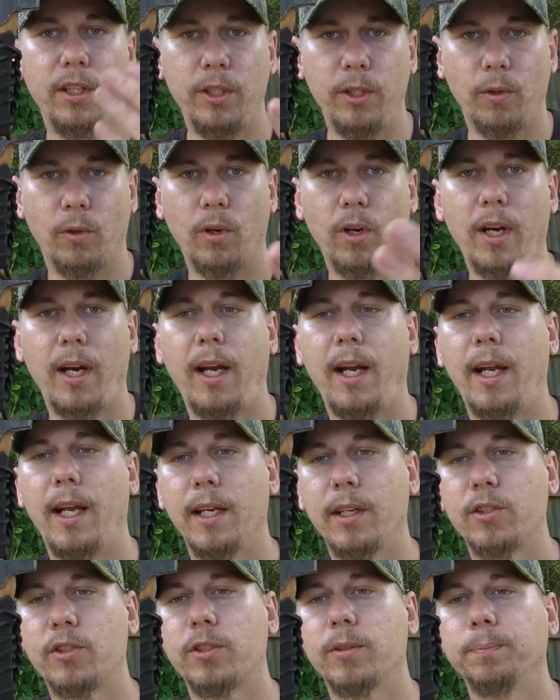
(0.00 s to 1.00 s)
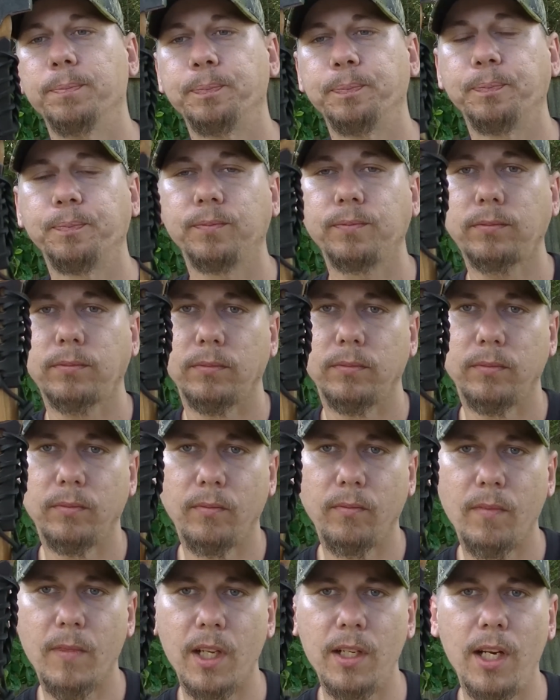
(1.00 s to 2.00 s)
your axe.
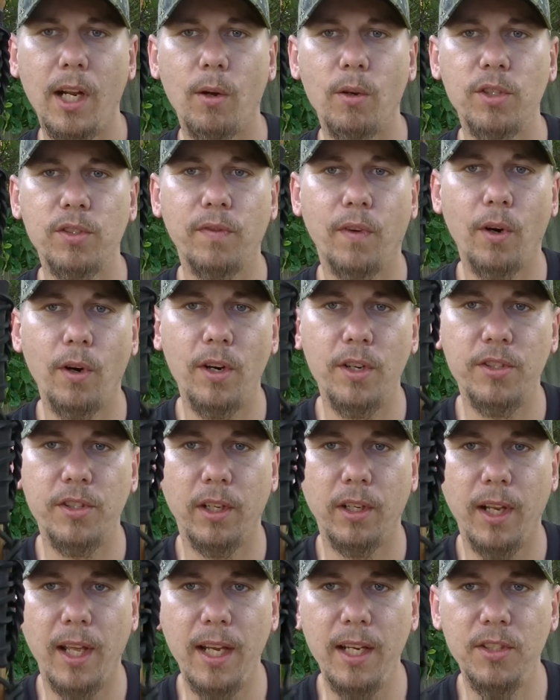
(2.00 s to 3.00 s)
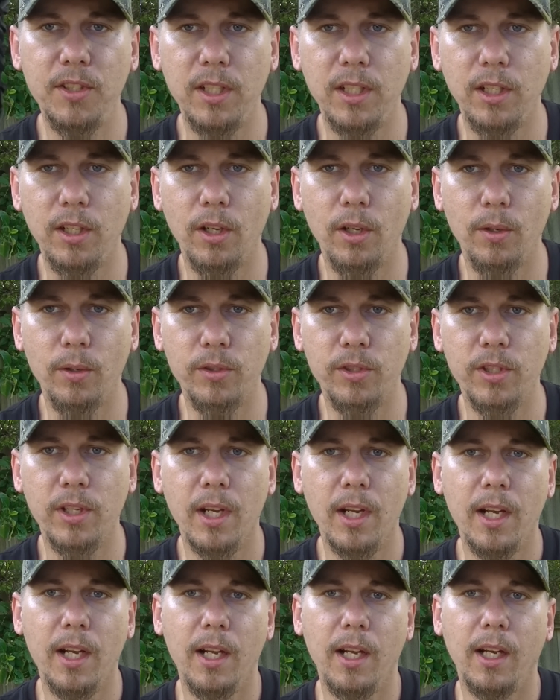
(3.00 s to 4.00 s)
Now, as far as the lacing goes,
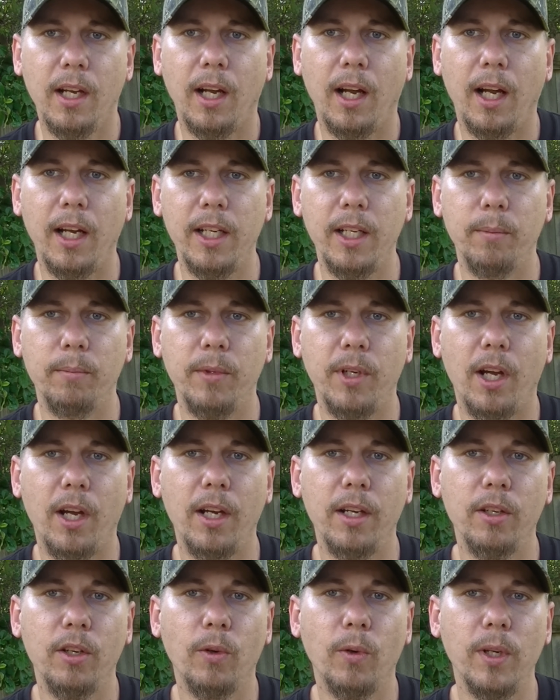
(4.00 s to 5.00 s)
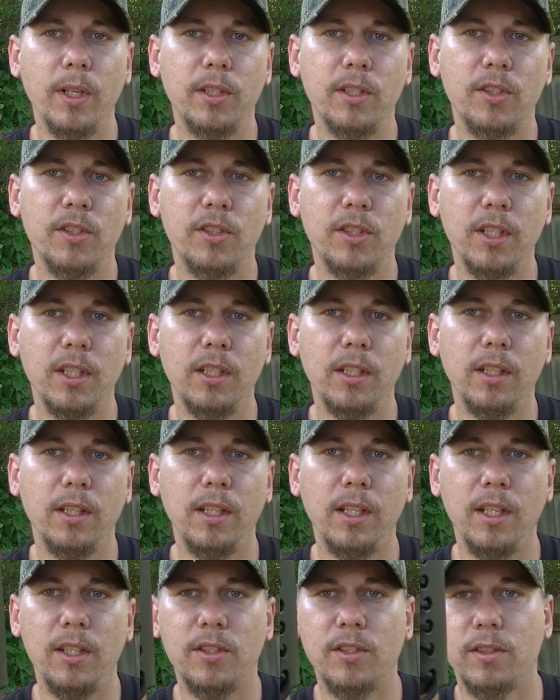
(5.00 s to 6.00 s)
I am not going to send
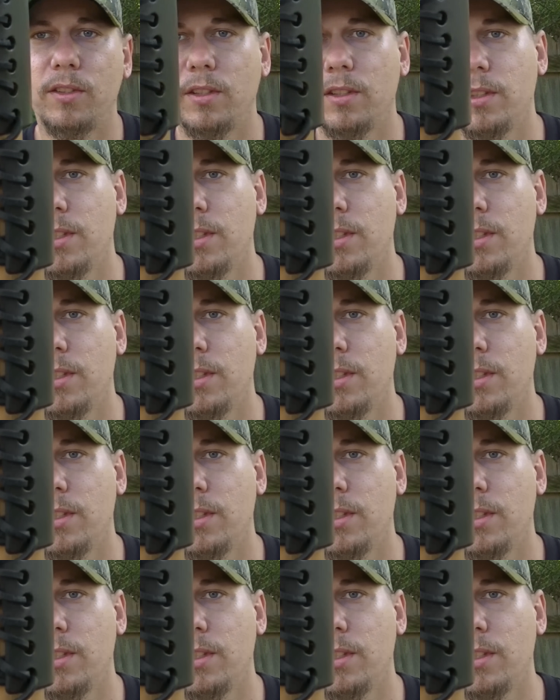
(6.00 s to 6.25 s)
these